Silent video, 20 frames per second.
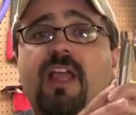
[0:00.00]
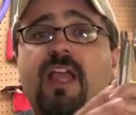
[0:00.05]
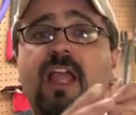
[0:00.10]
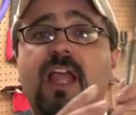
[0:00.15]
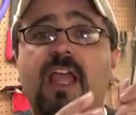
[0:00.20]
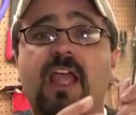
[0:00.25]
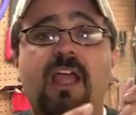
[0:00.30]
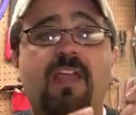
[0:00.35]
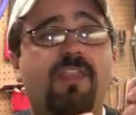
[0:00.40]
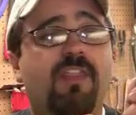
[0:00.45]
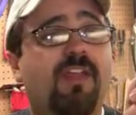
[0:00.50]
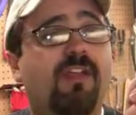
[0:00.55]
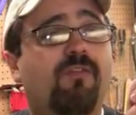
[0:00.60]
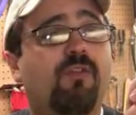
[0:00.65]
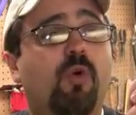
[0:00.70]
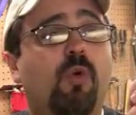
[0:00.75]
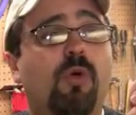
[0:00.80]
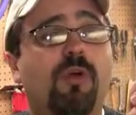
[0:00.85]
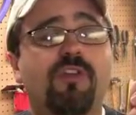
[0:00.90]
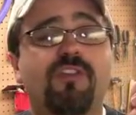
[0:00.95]
And then,
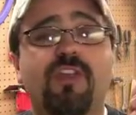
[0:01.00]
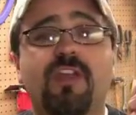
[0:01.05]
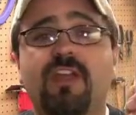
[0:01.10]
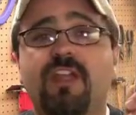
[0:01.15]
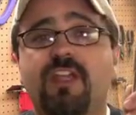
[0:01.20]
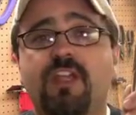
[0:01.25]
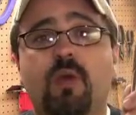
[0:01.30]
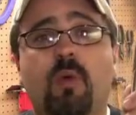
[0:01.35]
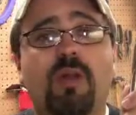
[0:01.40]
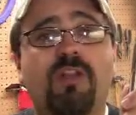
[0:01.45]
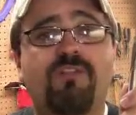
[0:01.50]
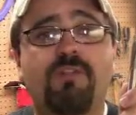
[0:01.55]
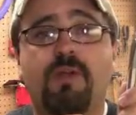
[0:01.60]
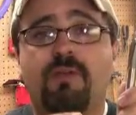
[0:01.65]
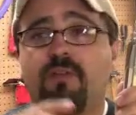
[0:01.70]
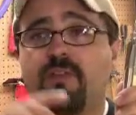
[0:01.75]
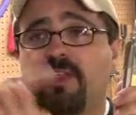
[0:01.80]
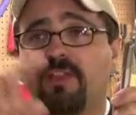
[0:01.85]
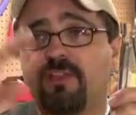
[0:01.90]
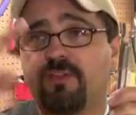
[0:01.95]
of course, you know what, if you
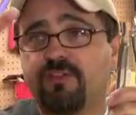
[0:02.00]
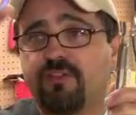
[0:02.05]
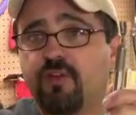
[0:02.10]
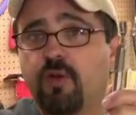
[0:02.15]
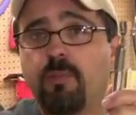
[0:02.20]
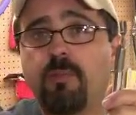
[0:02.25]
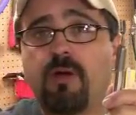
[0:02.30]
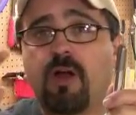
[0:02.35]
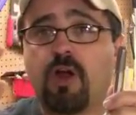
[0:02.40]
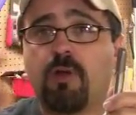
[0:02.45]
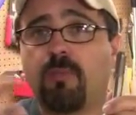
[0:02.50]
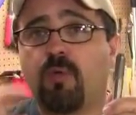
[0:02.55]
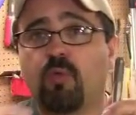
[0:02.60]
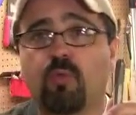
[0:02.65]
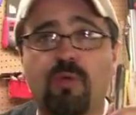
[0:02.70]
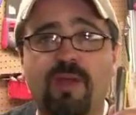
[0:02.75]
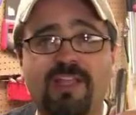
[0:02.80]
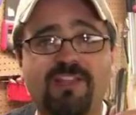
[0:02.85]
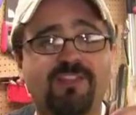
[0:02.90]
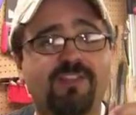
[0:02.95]
ever like those little marble
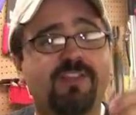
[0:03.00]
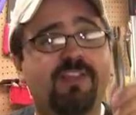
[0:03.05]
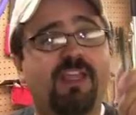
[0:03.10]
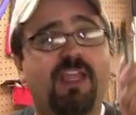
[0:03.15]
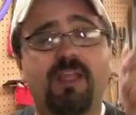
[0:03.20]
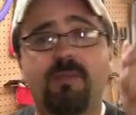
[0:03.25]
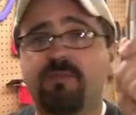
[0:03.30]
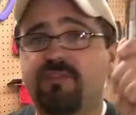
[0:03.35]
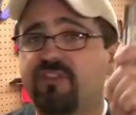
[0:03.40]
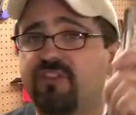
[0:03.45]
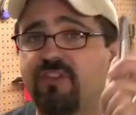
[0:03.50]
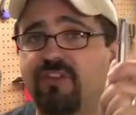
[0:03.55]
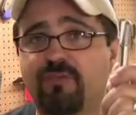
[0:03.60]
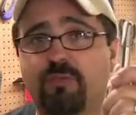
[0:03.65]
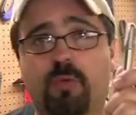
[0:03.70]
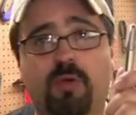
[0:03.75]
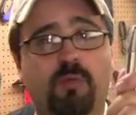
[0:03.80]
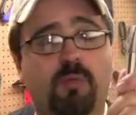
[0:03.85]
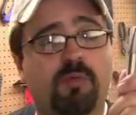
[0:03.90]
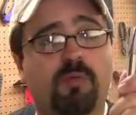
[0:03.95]
racing games,
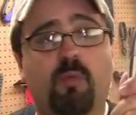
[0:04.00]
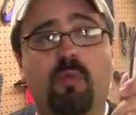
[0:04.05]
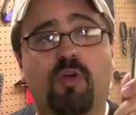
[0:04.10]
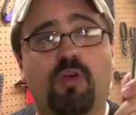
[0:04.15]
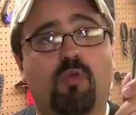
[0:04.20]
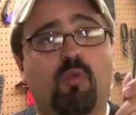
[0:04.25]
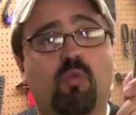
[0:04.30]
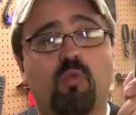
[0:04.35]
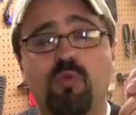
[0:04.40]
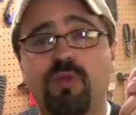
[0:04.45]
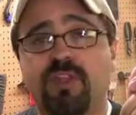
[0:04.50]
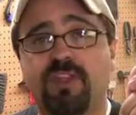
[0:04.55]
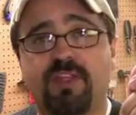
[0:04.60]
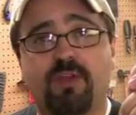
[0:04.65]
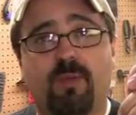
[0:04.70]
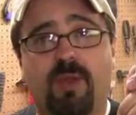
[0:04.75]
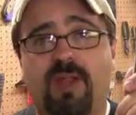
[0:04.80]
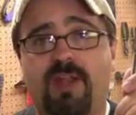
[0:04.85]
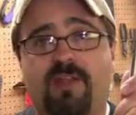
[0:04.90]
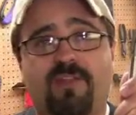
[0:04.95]
this one would work really
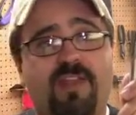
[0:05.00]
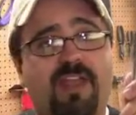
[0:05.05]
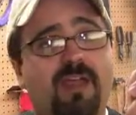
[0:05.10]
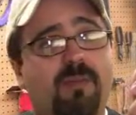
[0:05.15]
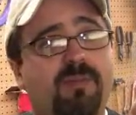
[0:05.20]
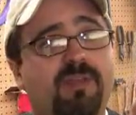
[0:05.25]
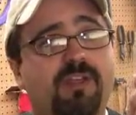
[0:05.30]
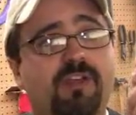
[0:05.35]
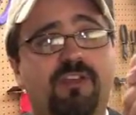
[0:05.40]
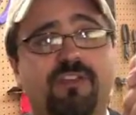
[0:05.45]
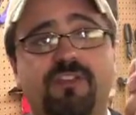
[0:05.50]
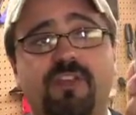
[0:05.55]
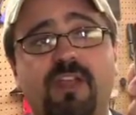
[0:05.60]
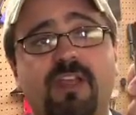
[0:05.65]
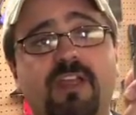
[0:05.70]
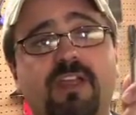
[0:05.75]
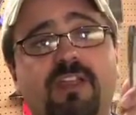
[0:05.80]
great on that because